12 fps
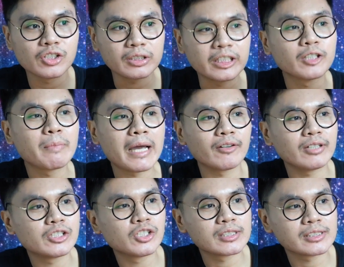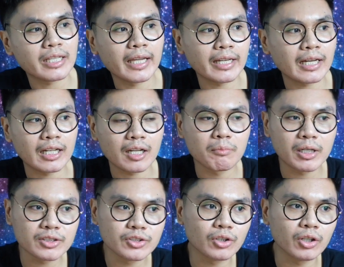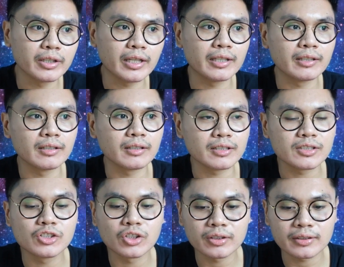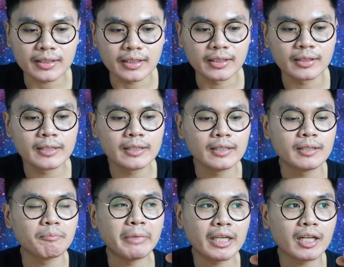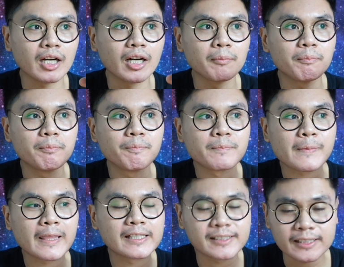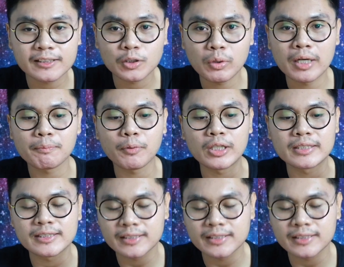nearby regions like Calabarzon and Region 3 make up 61.6%